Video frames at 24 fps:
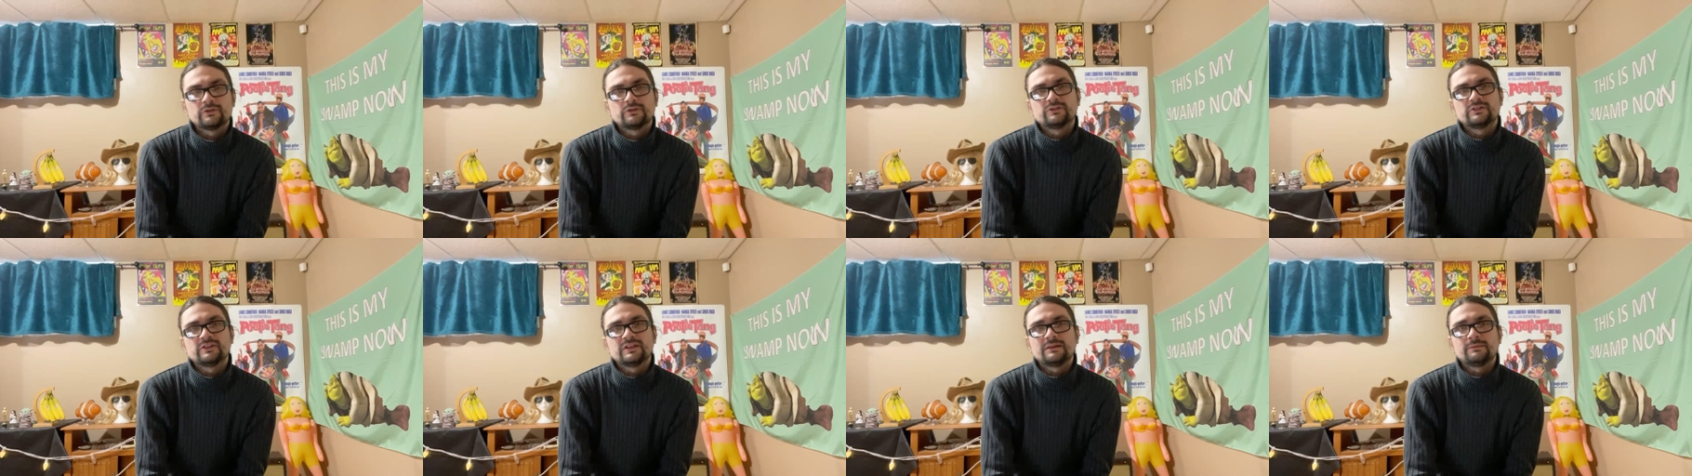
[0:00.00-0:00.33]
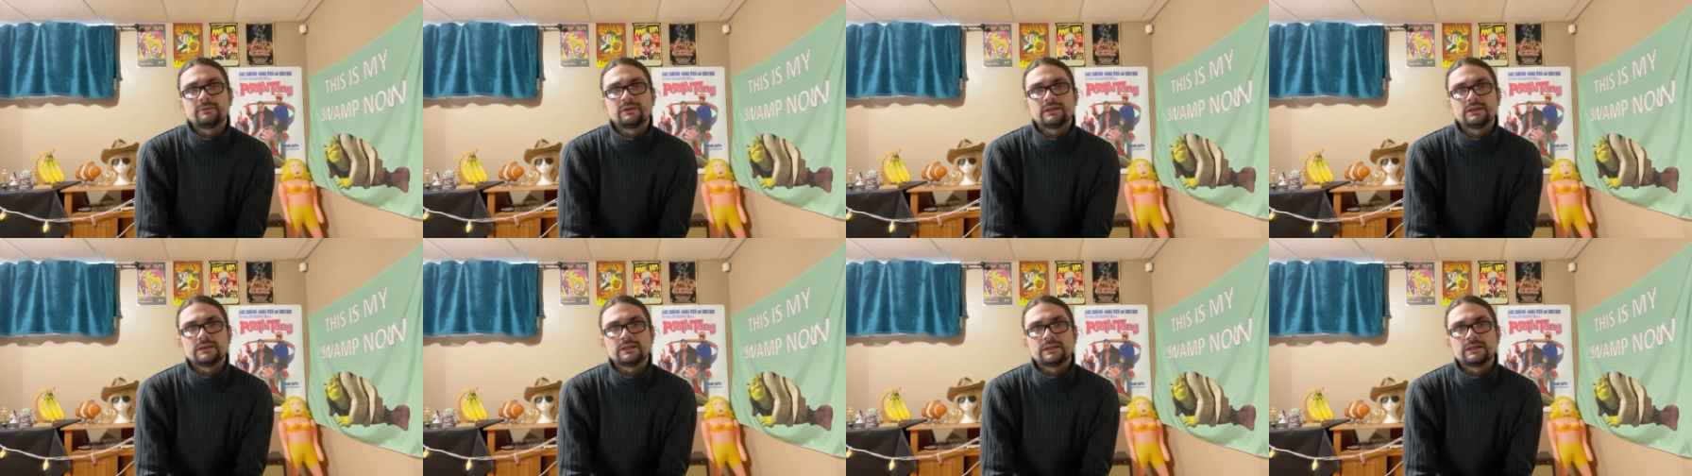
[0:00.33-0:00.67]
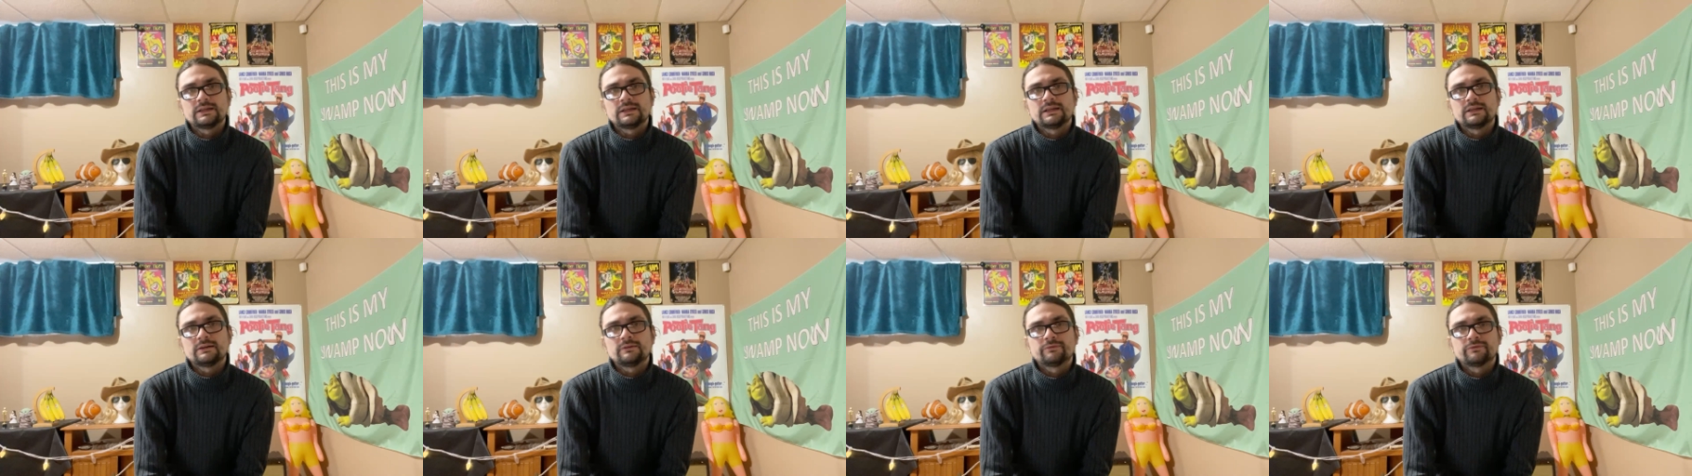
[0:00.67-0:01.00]

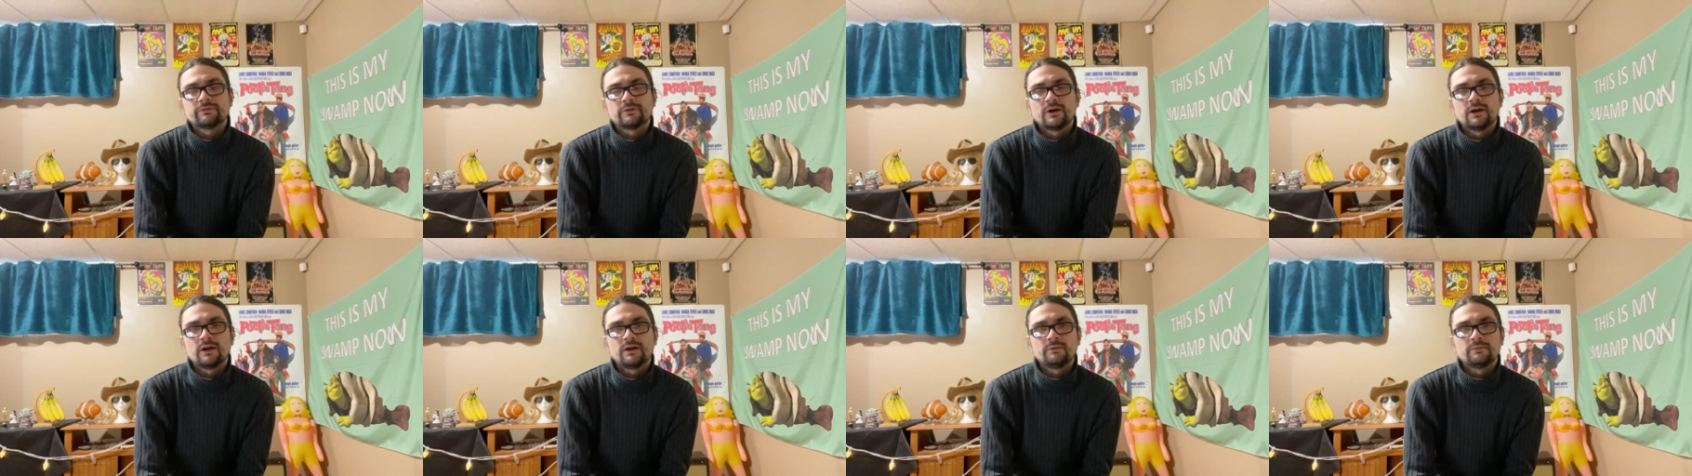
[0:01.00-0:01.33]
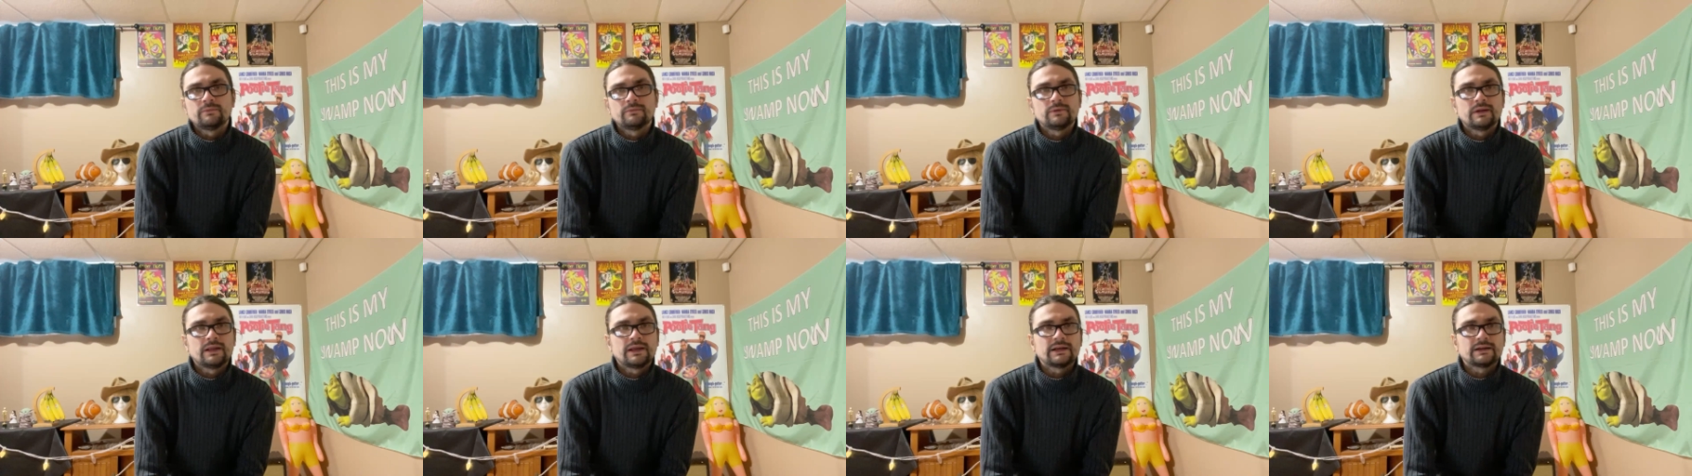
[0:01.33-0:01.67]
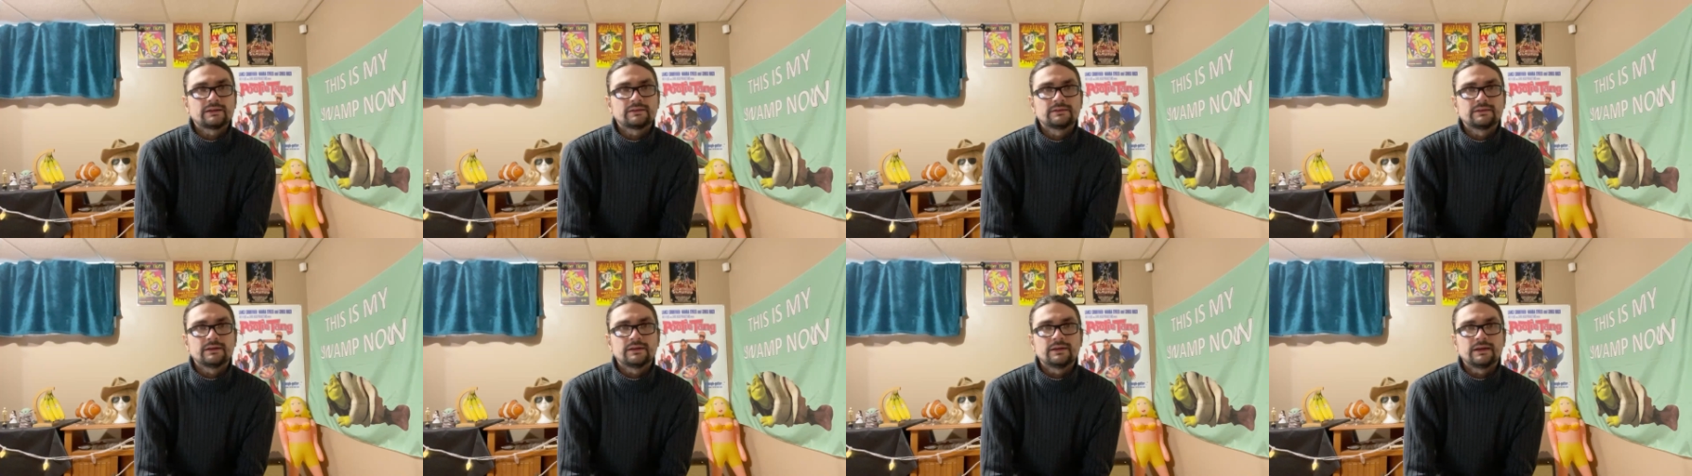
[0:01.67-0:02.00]
seemingly from like the